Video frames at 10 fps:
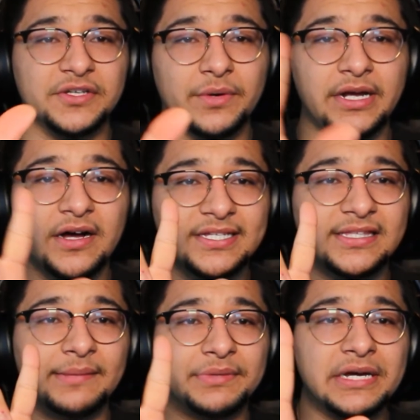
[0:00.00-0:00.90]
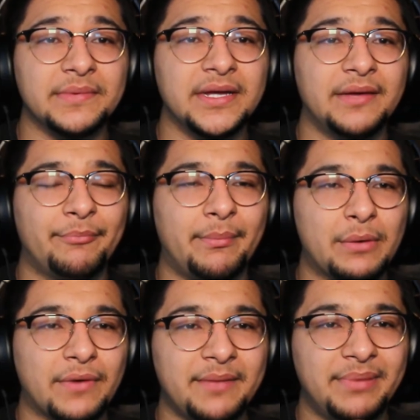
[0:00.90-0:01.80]
So we all stepped up, but
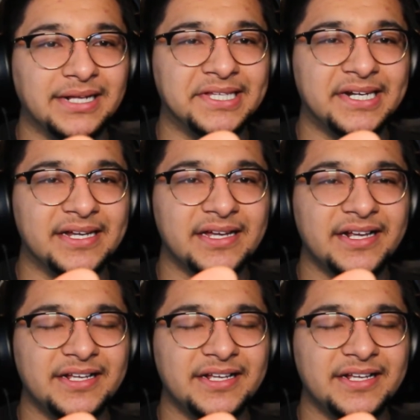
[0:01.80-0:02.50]
my right back didn't.